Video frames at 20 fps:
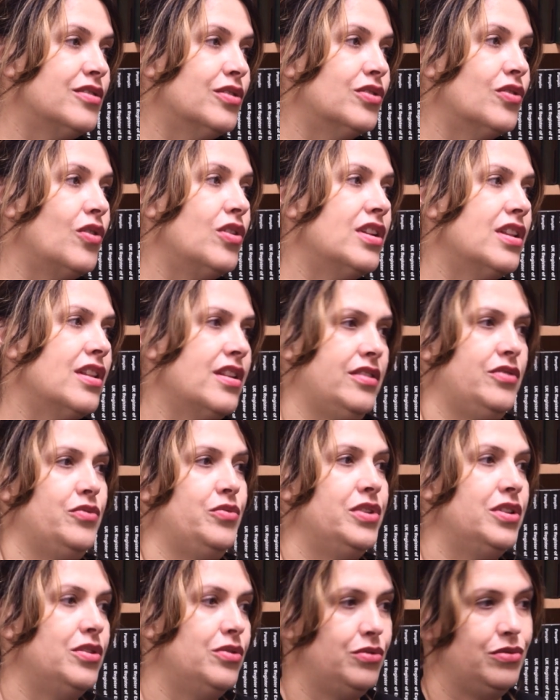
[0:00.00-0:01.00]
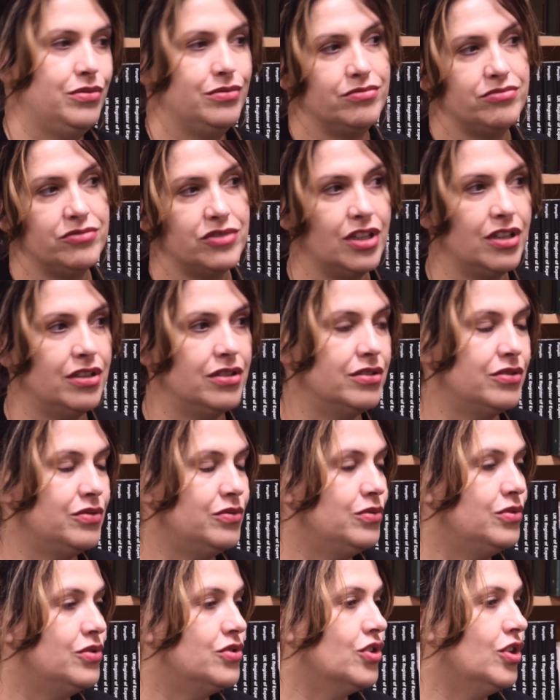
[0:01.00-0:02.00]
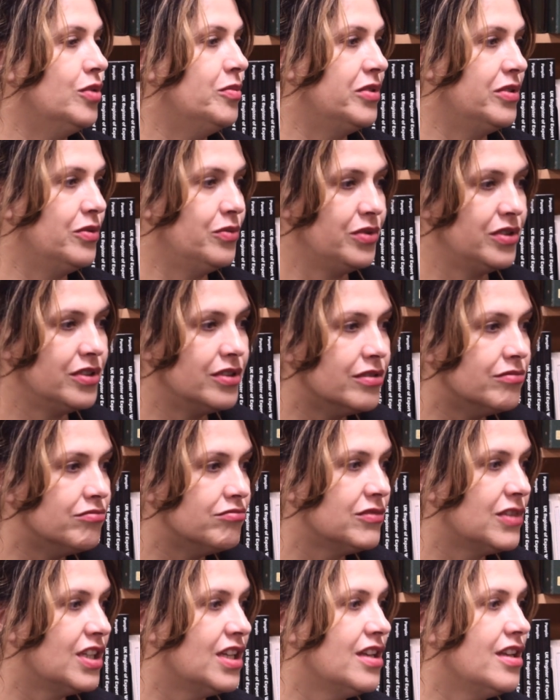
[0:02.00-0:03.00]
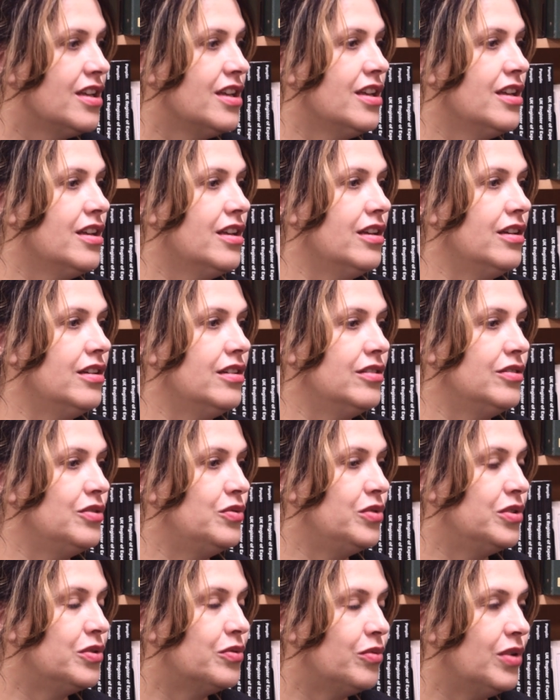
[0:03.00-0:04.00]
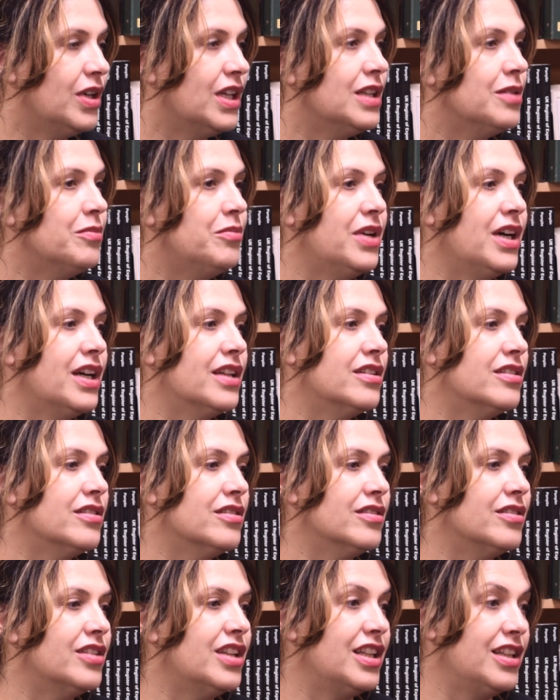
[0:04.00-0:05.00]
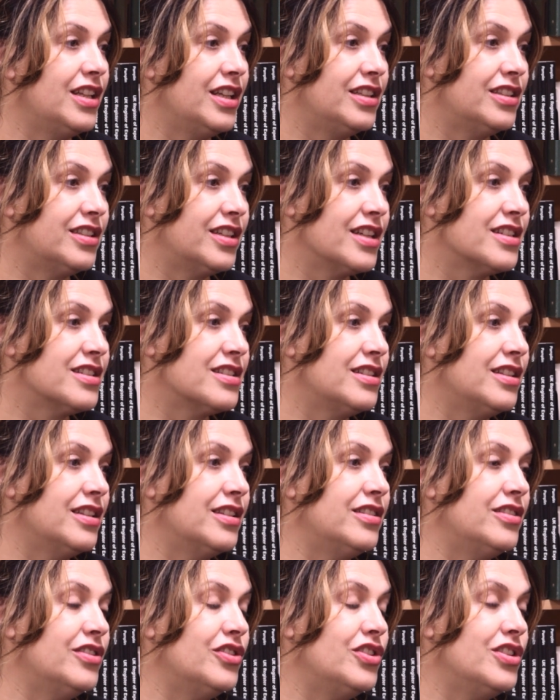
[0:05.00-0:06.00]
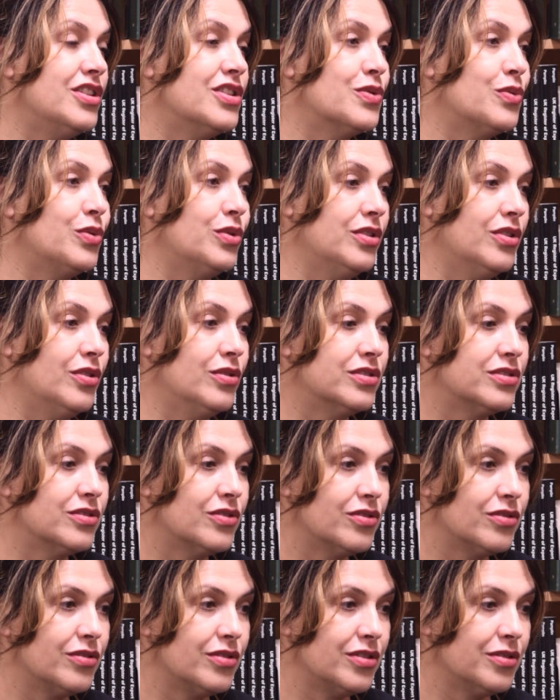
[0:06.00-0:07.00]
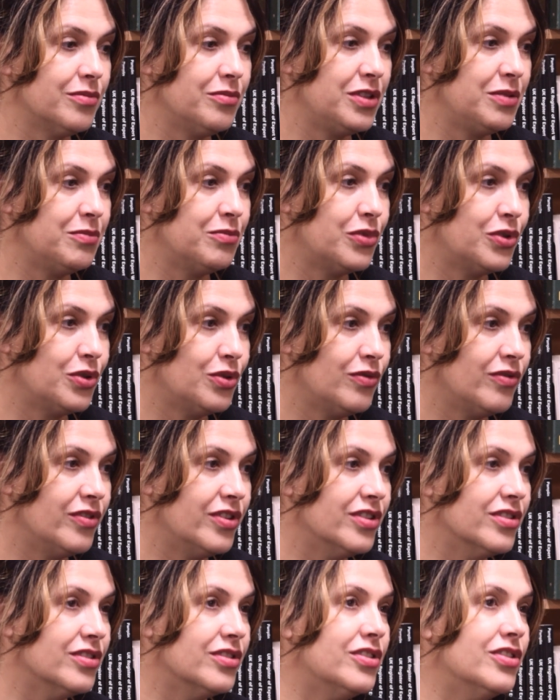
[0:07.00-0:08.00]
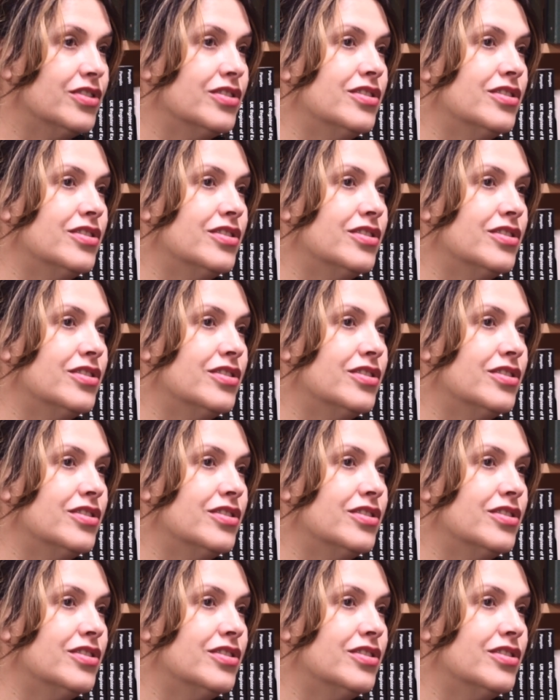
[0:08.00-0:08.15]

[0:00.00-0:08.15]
not only that we do a good job and we do it well, but they trust that this will also improve the